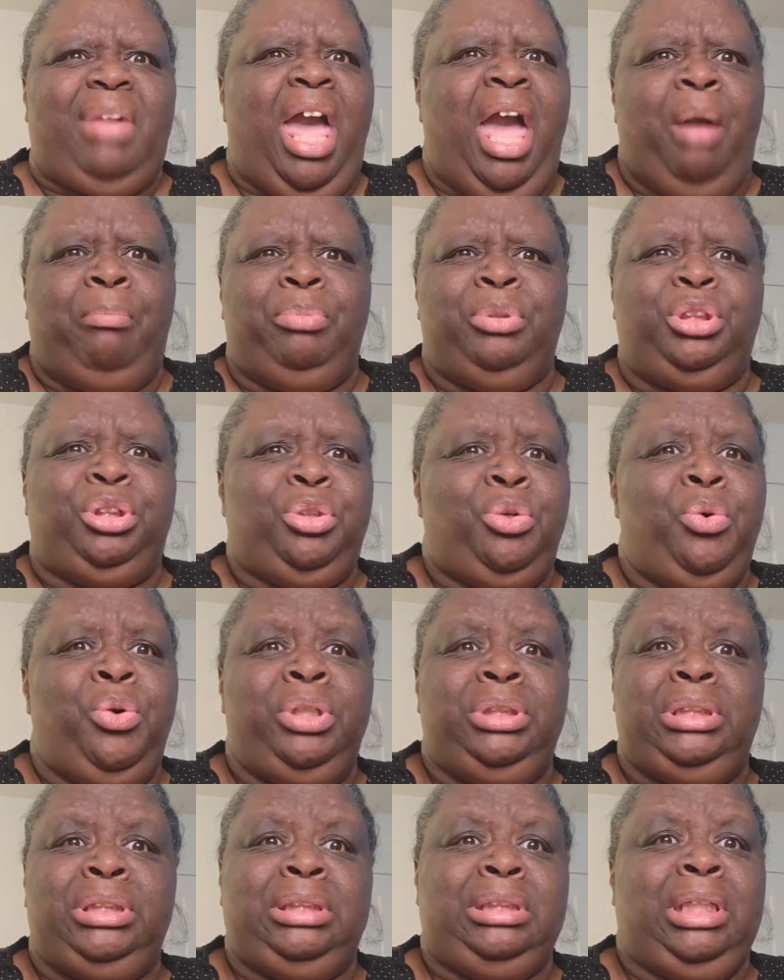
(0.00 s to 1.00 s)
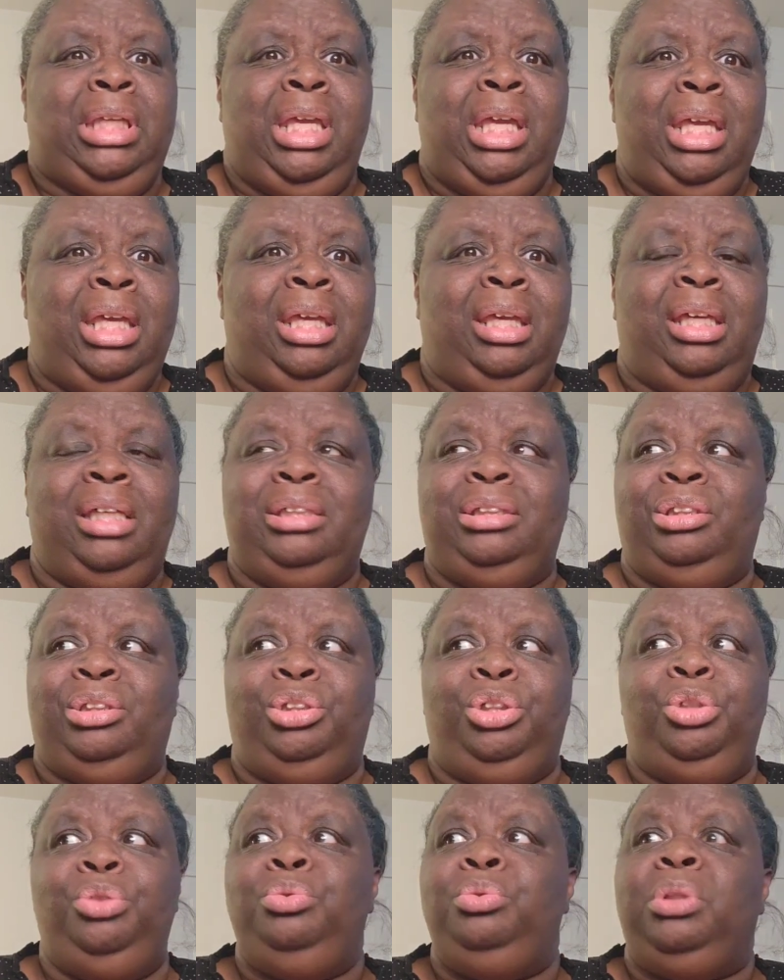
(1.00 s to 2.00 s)
Apples to oranges again,
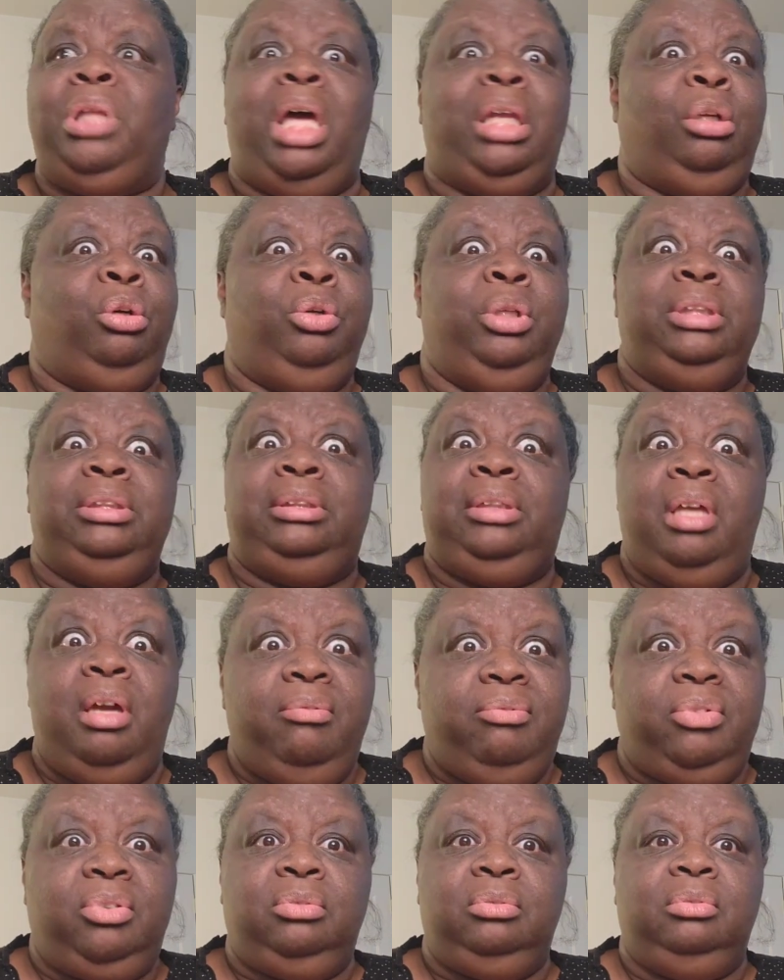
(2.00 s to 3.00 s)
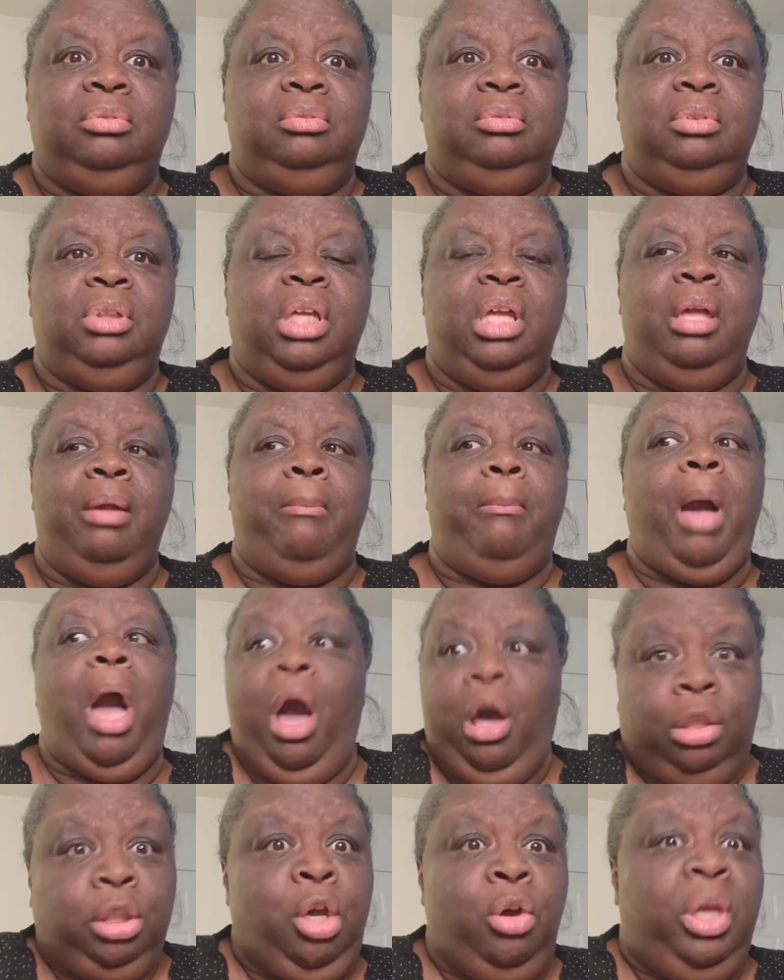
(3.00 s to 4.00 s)
because you not on his level.
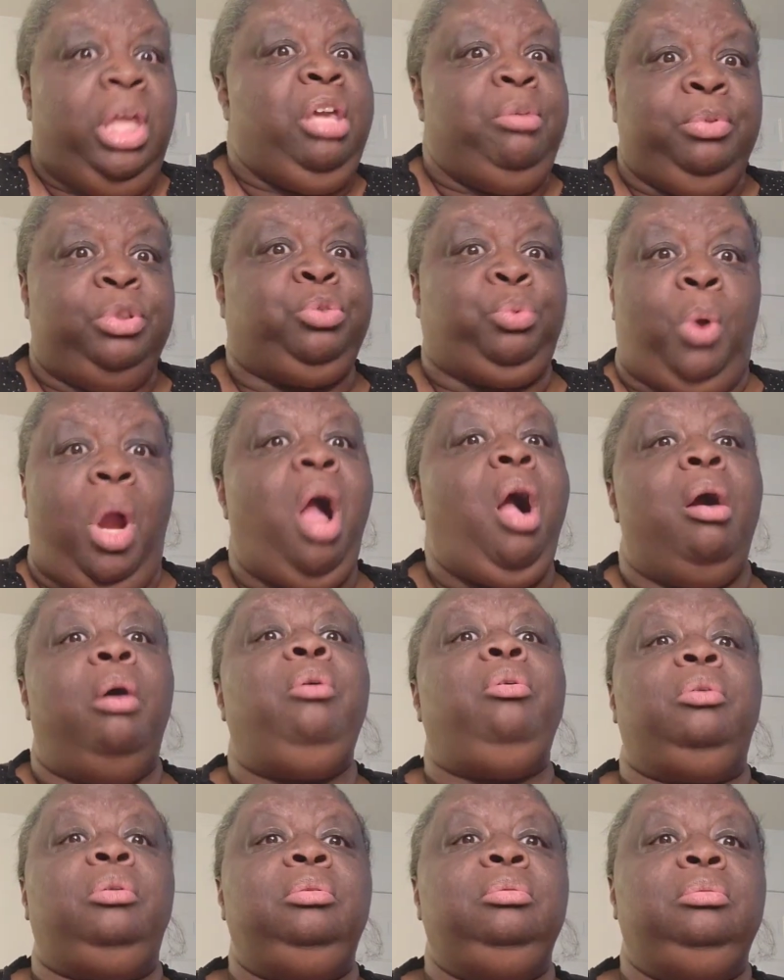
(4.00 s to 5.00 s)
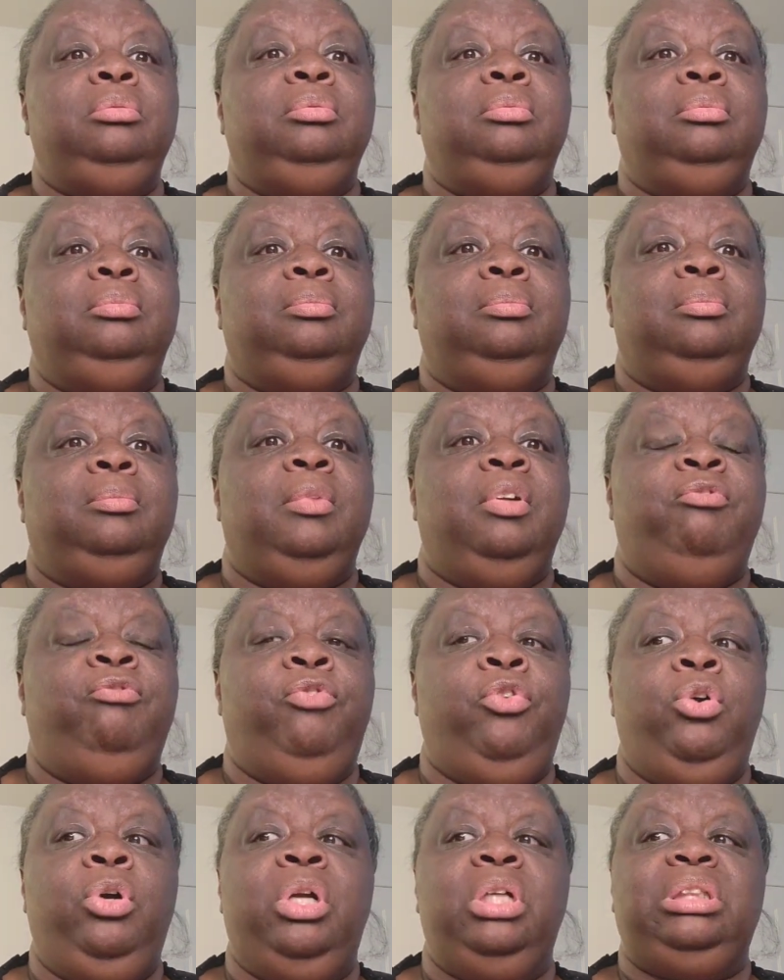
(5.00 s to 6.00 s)
Although he was wrong
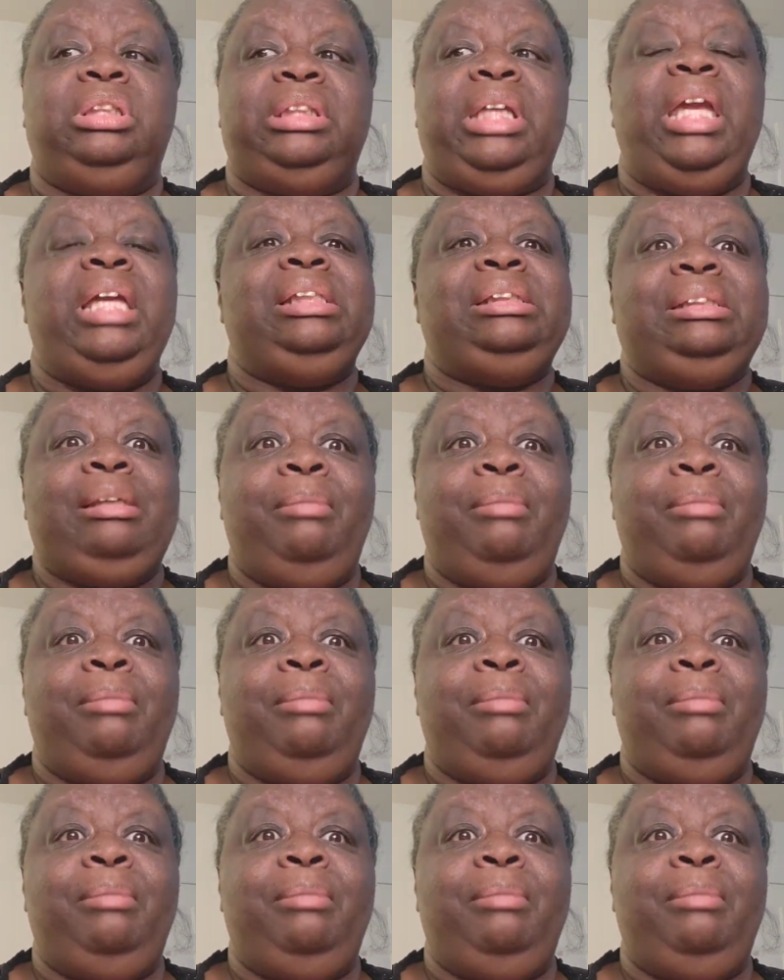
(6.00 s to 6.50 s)
for saying